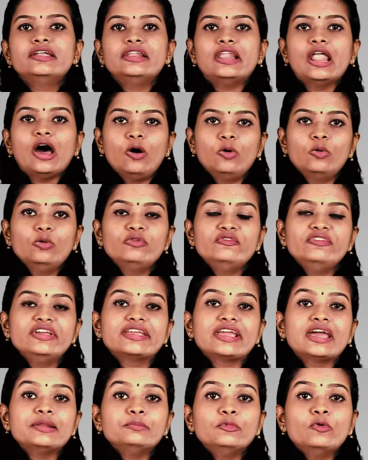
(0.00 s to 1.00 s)
Now we
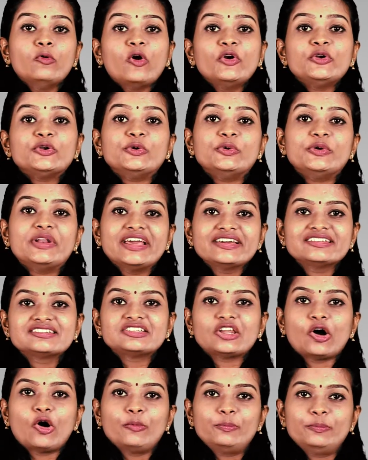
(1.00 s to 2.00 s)
can move on to next
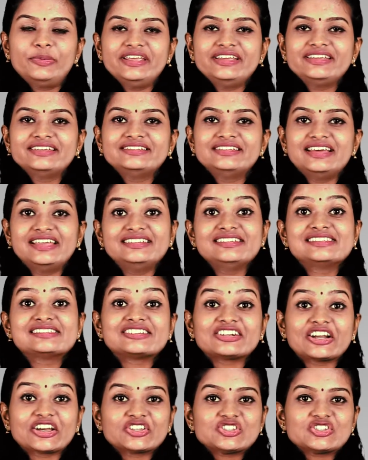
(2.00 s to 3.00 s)
topic, that is
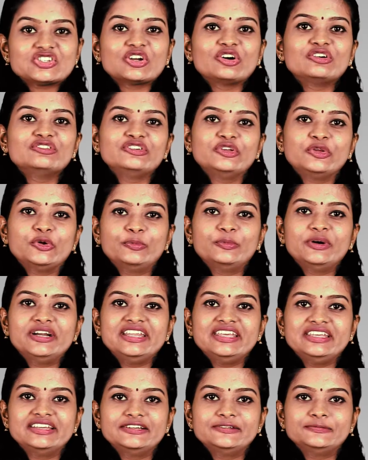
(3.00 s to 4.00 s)
structure of human
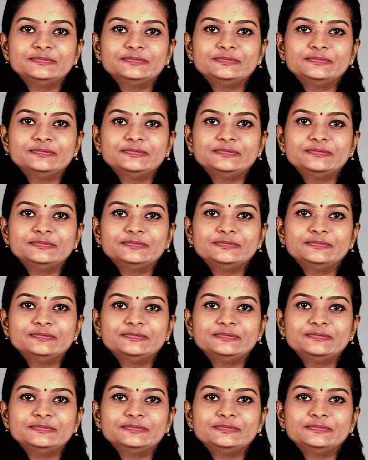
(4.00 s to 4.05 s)
ear.